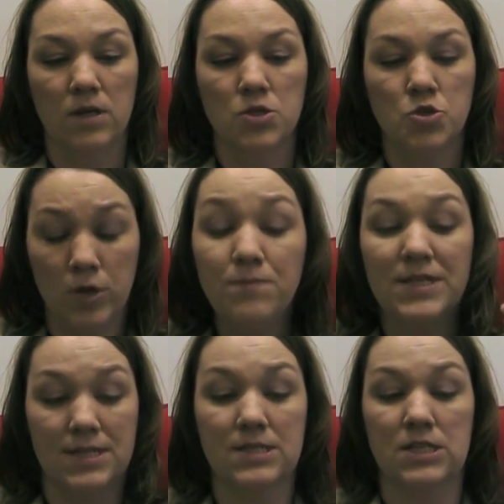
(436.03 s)

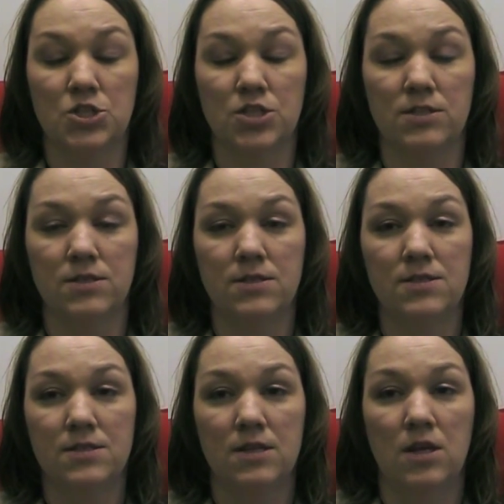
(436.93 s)
treatment
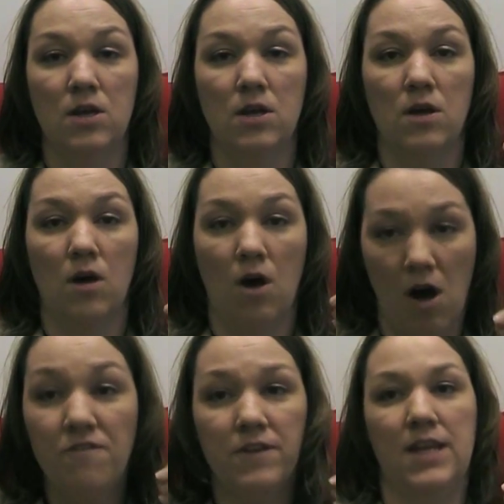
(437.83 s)
decisions
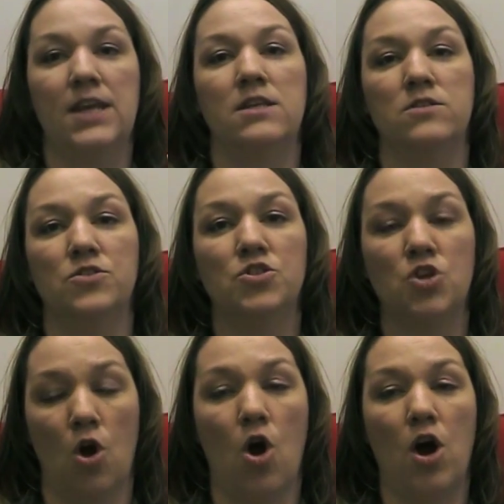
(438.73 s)
often hinge
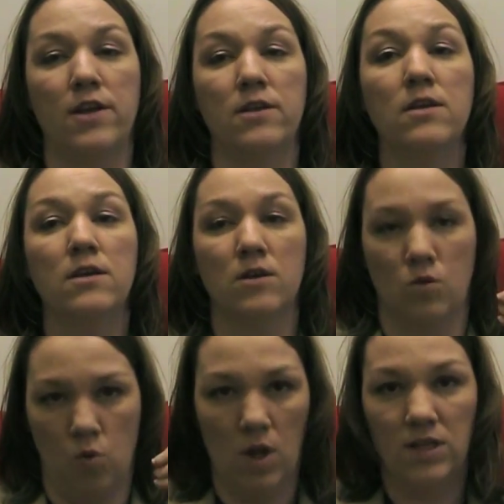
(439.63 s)
on
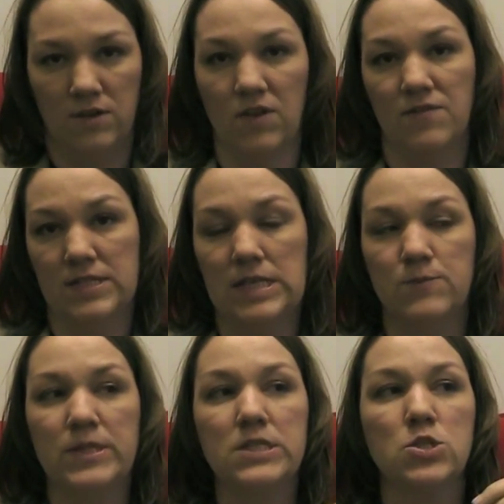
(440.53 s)
quality of life
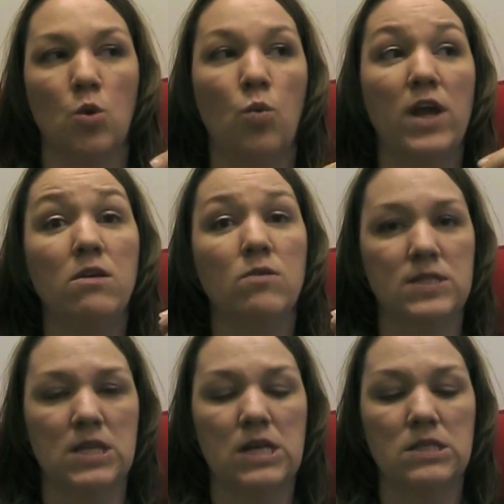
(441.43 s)
assessments. So when you
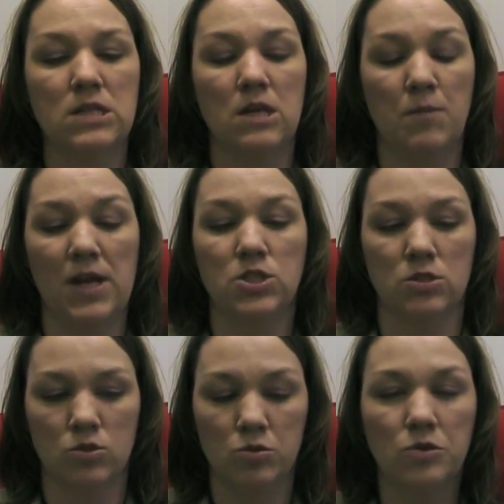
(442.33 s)
assess that a
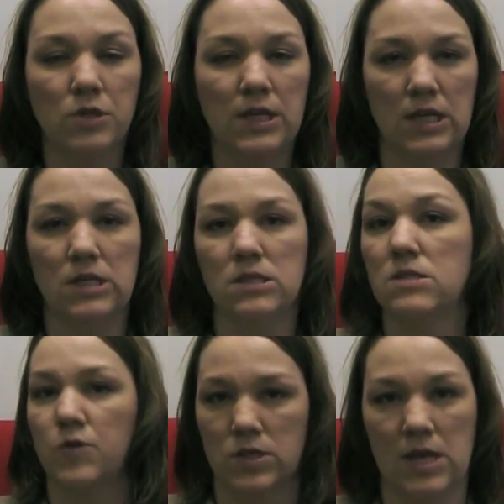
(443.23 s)
patient truly is,
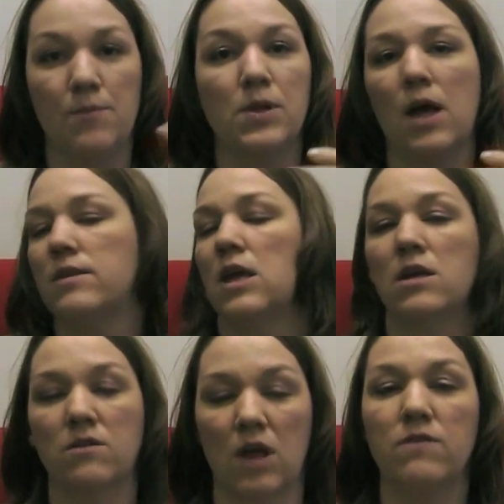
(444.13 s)
for example, at the
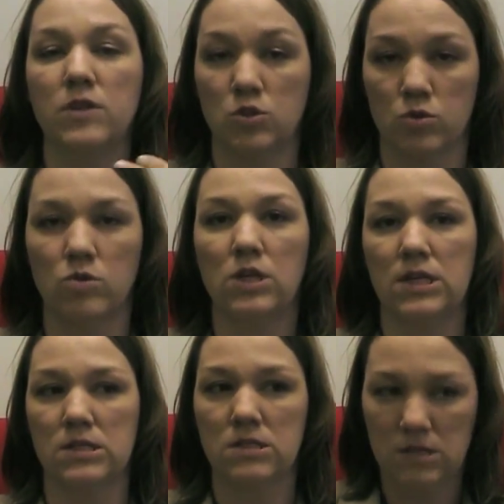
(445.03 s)
end of life and truly
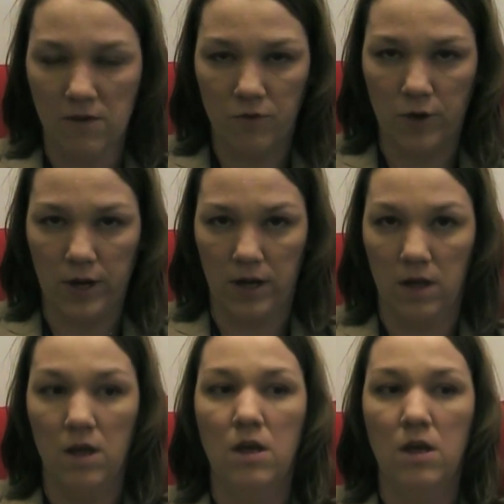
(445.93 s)
is suffering,